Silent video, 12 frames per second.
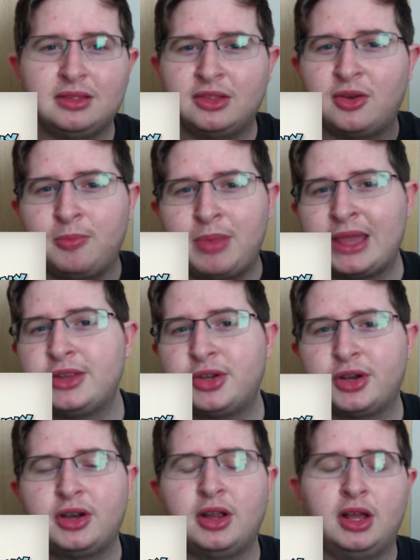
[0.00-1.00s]
little
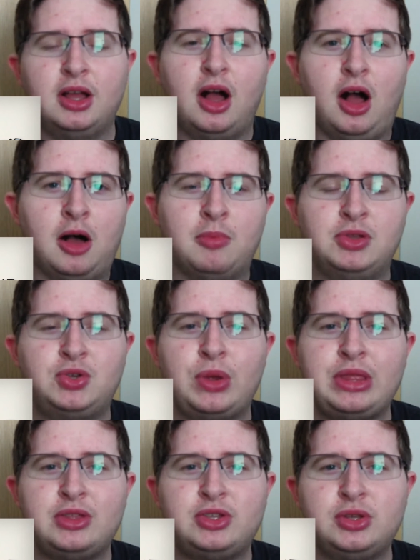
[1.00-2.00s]
banter uh,
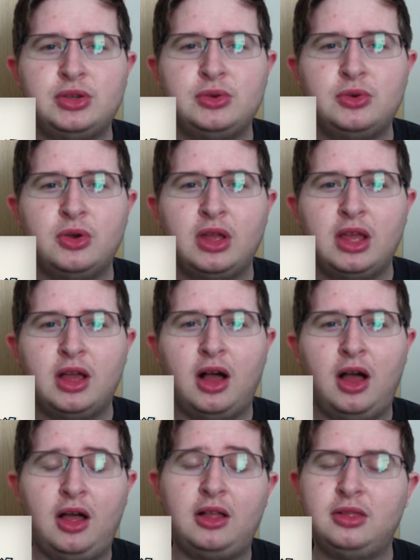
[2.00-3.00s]
between the two
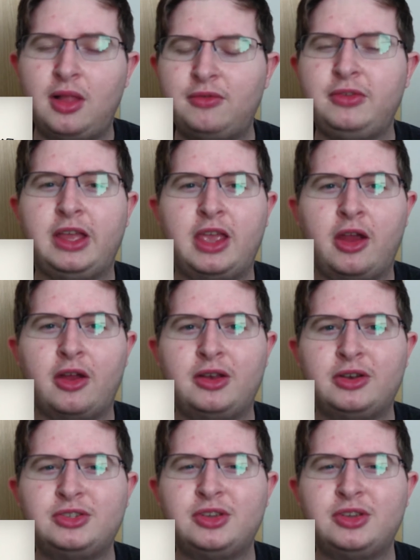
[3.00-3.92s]
uh, lovely characters.